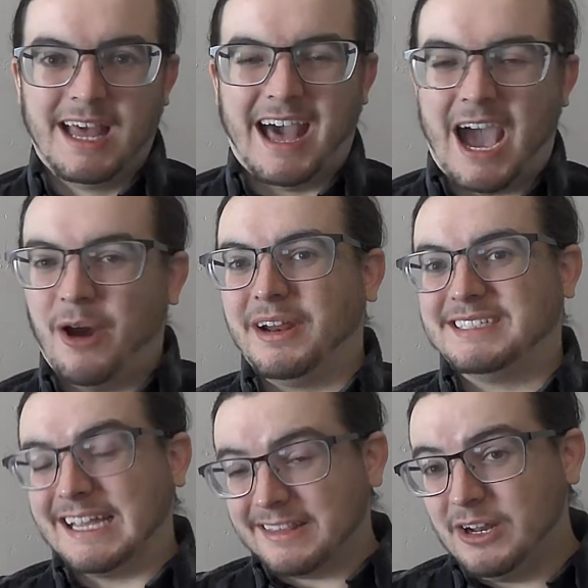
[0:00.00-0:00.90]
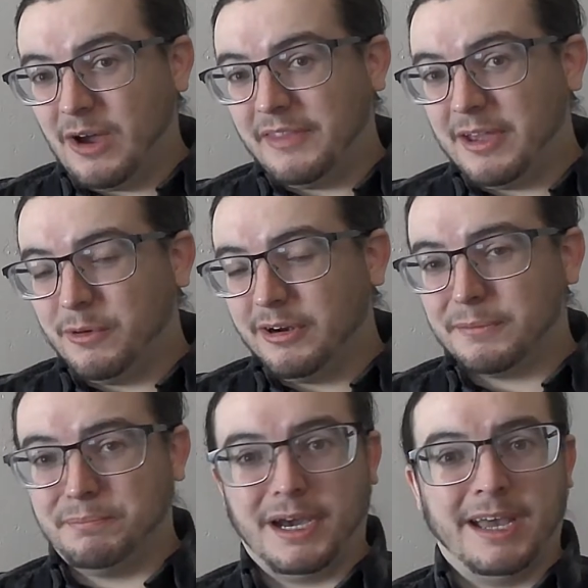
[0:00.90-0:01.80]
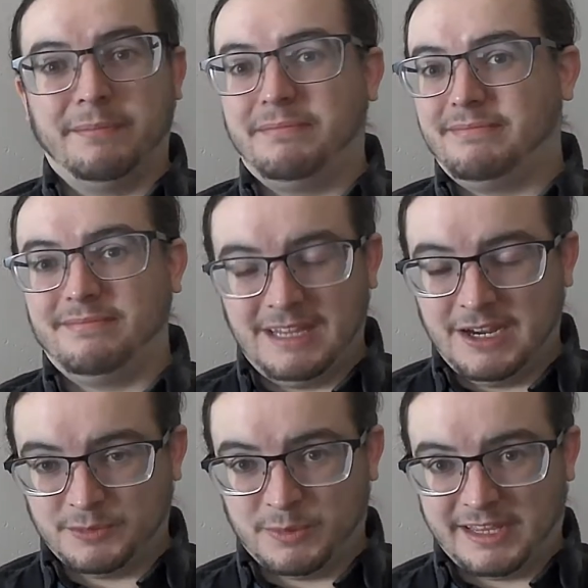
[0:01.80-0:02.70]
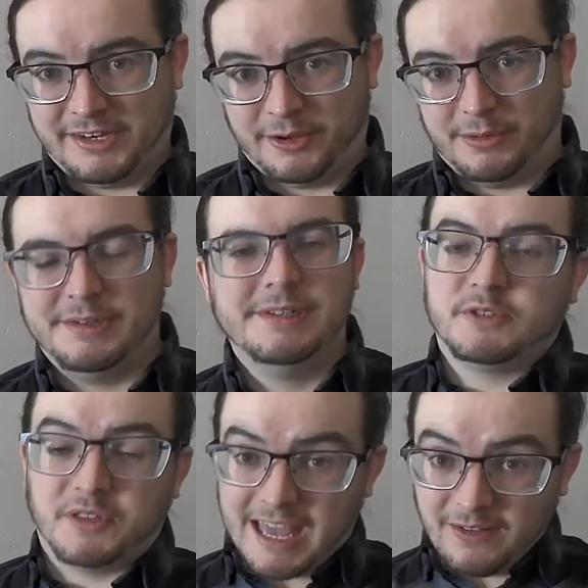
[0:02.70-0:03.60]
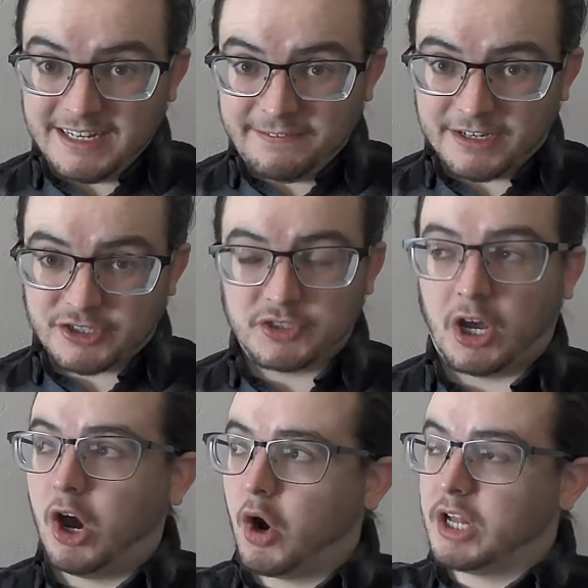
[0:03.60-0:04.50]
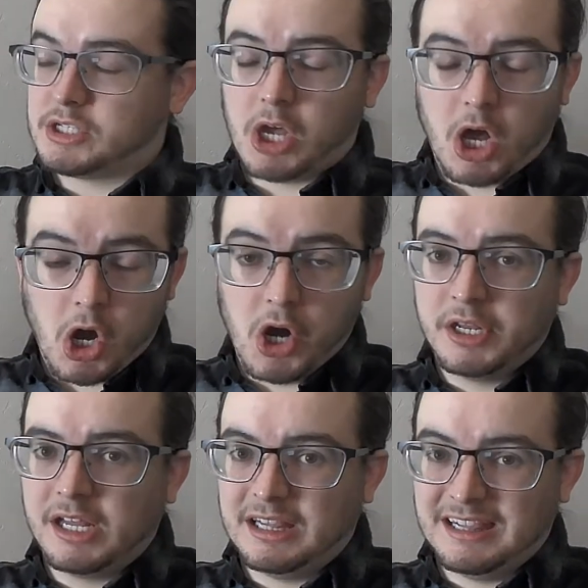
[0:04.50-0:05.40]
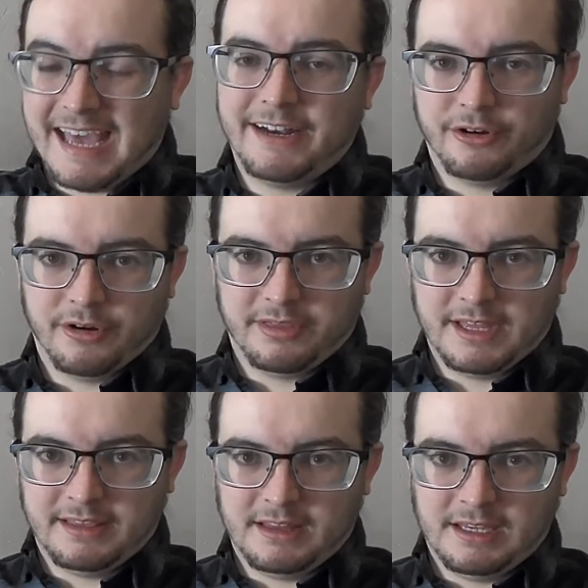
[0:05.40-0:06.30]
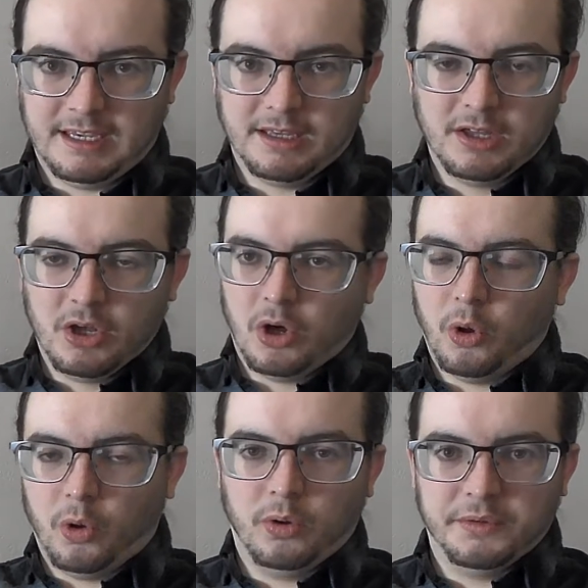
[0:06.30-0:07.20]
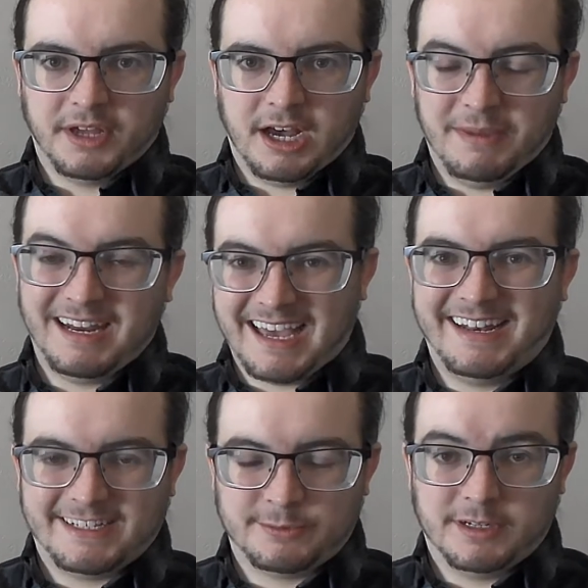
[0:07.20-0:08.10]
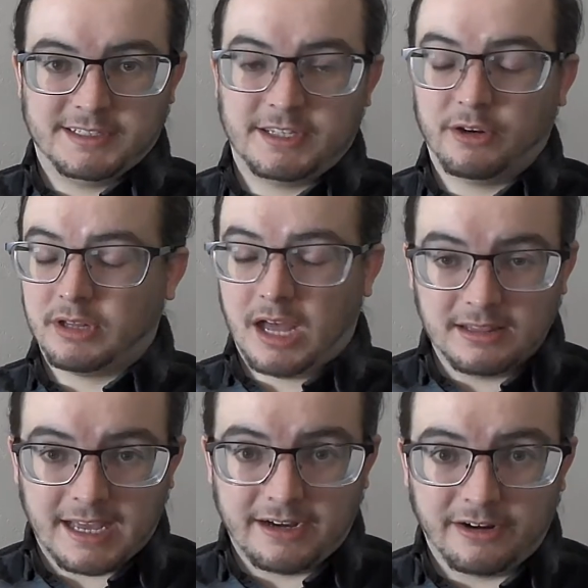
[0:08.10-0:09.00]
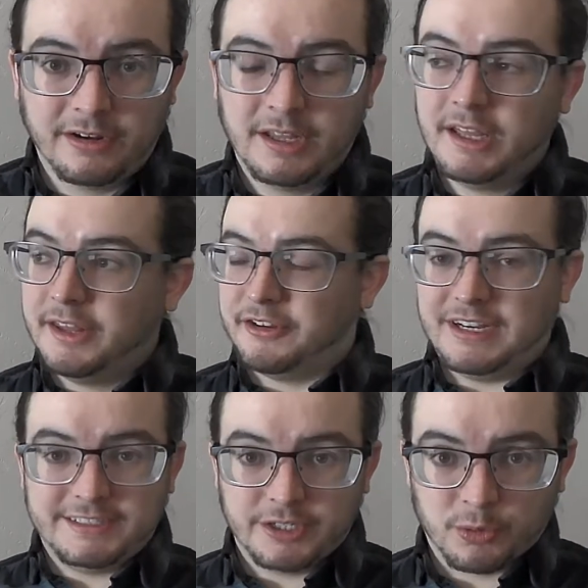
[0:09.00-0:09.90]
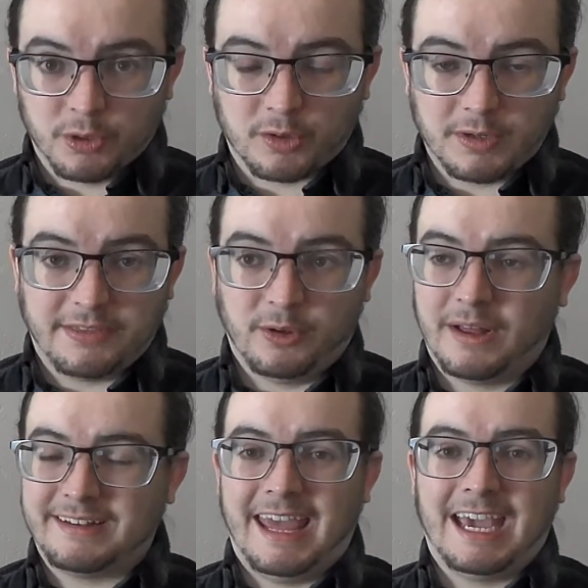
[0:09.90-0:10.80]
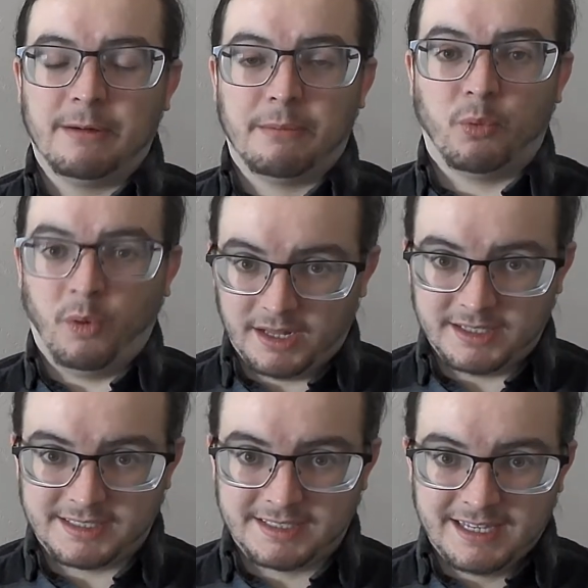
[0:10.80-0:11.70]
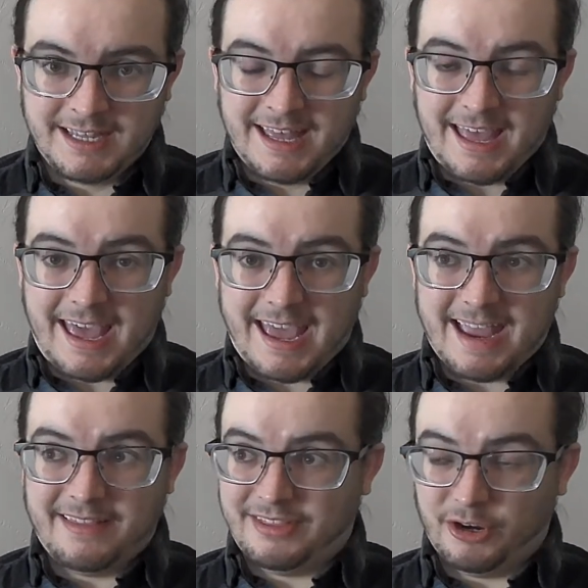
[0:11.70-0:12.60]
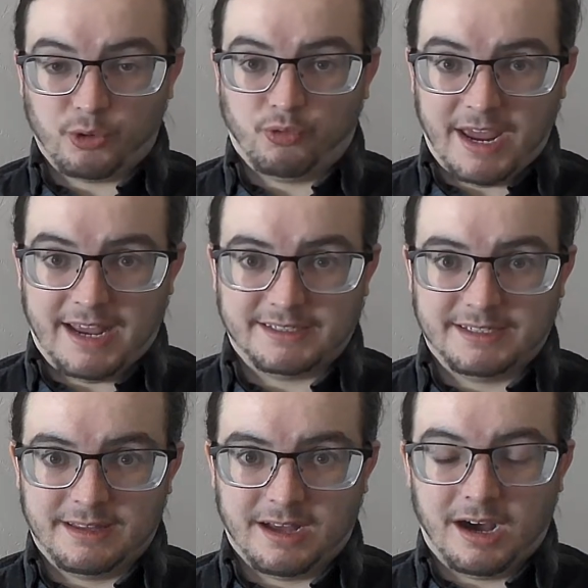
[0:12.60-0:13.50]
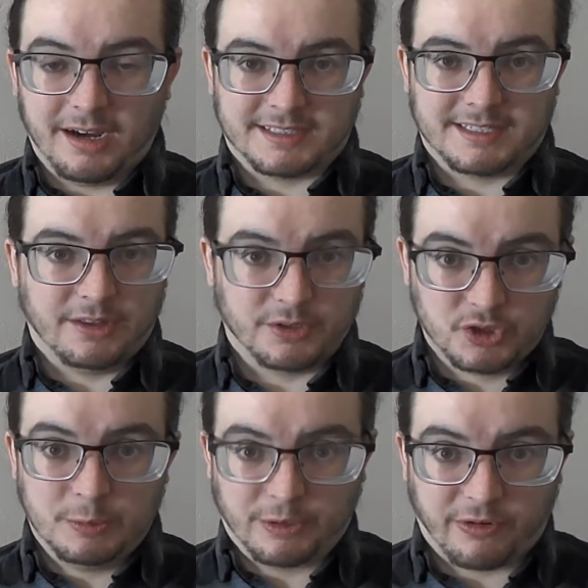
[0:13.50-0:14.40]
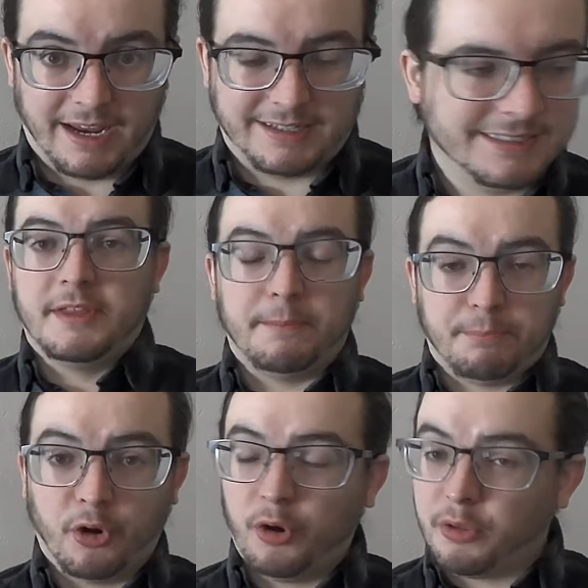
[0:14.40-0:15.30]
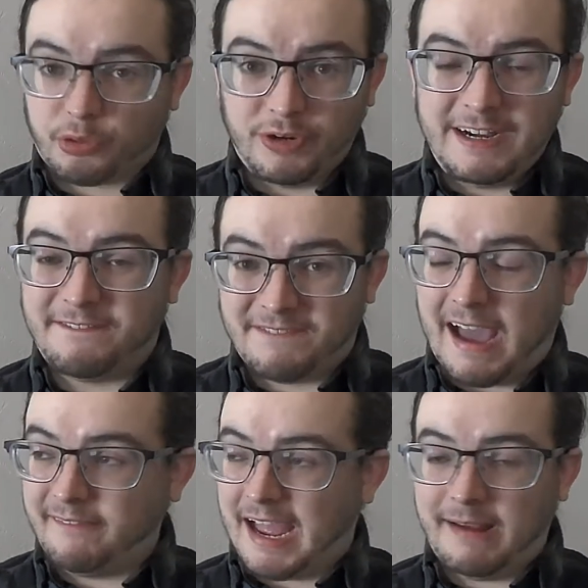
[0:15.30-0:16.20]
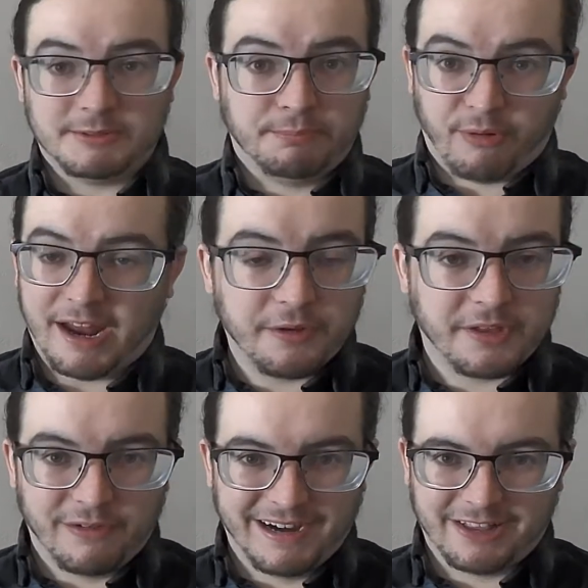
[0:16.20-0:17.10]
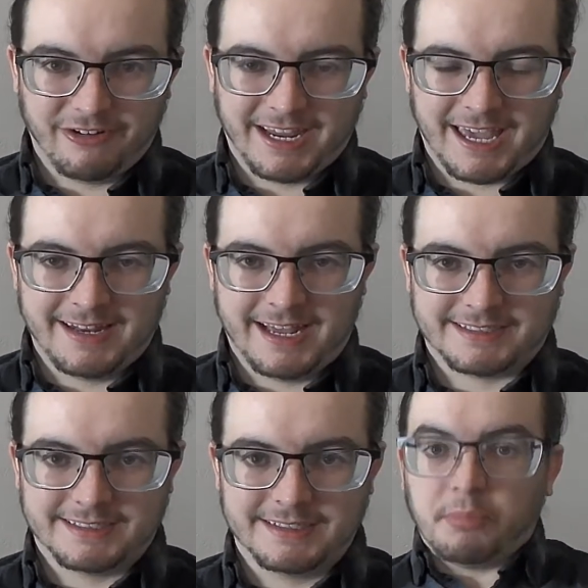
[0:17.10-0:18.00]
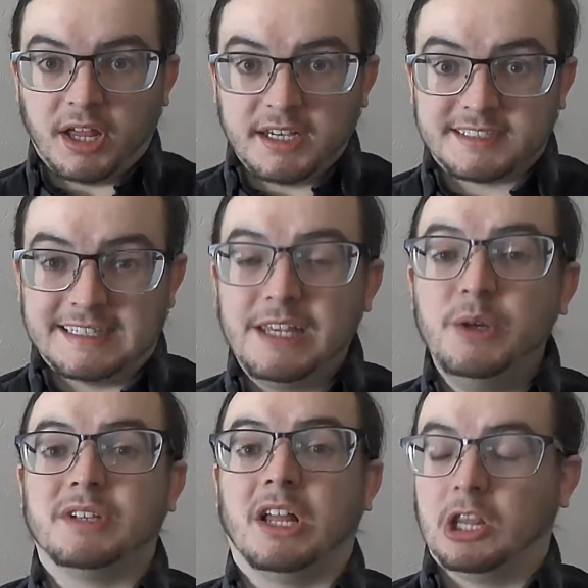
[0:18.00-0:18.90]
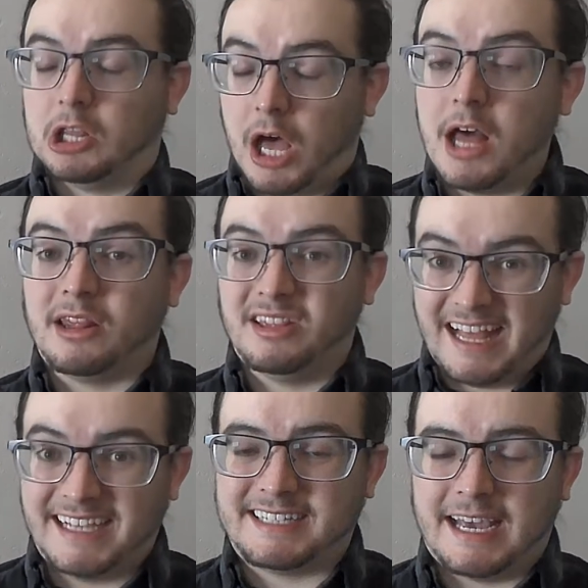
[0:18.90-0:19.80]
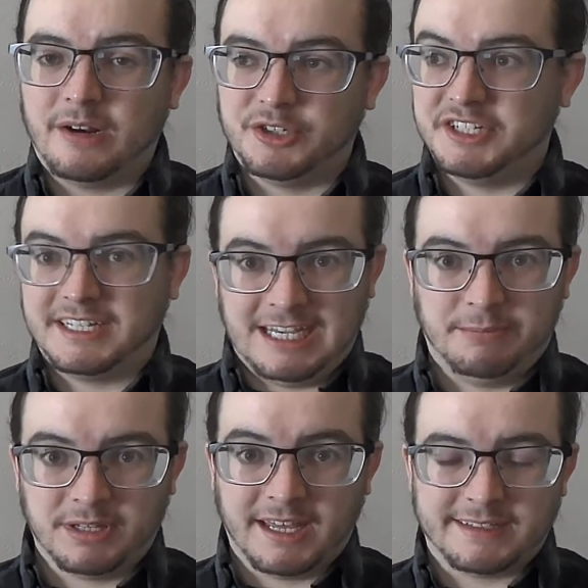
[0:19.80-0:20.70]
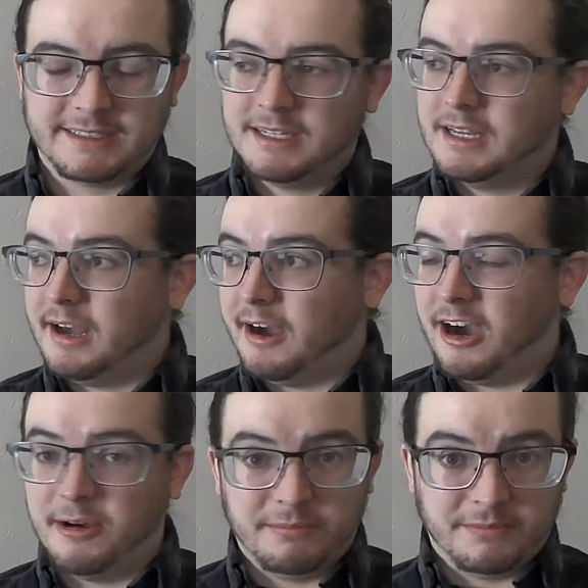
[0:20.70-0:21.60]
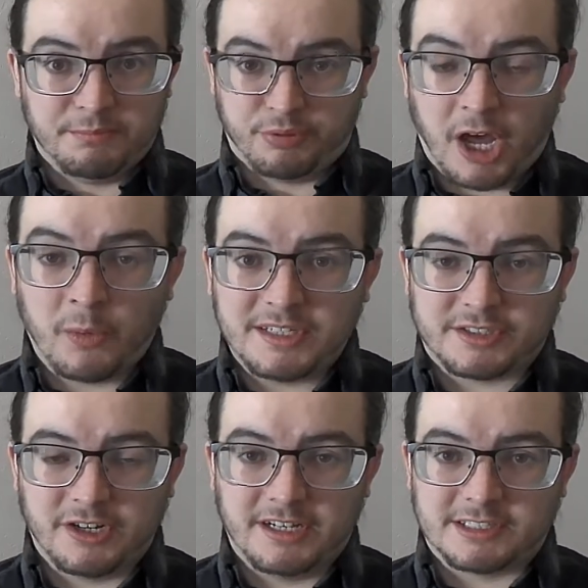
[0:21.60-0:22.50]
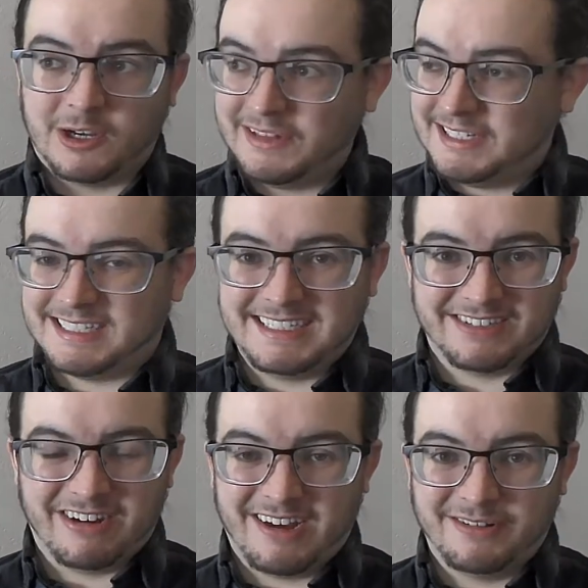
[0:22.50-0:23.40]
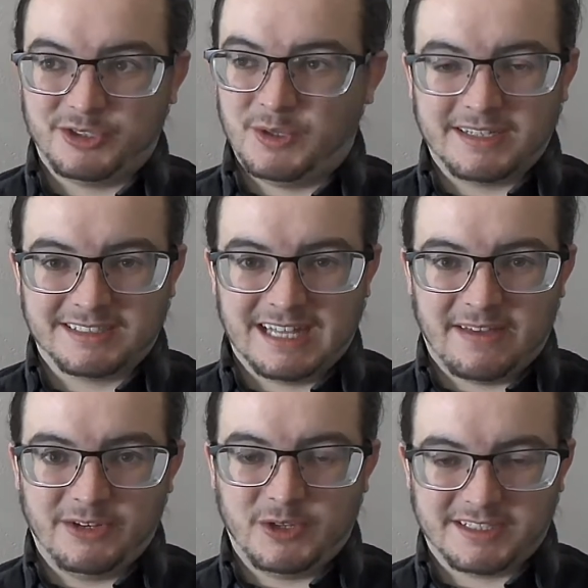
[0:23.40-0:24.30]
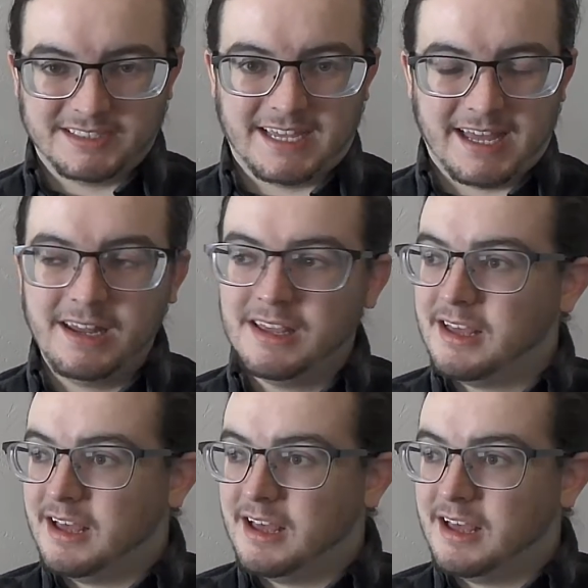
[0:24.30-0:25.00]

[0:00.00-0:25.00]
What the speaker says: I don't exactly know how they work, but here's what they do. So the LED fixtures are a ton lighter than the old incandescent ones. They're a lot lighter, they're easier to work with, you only have to hang them up once, and they're great. Honestly, they're super great. They burn 3 to 5 times brighter than a regular incandescent, plus they use a lot less energy to keep lit. Broadway started installing these things around 2011, 2010.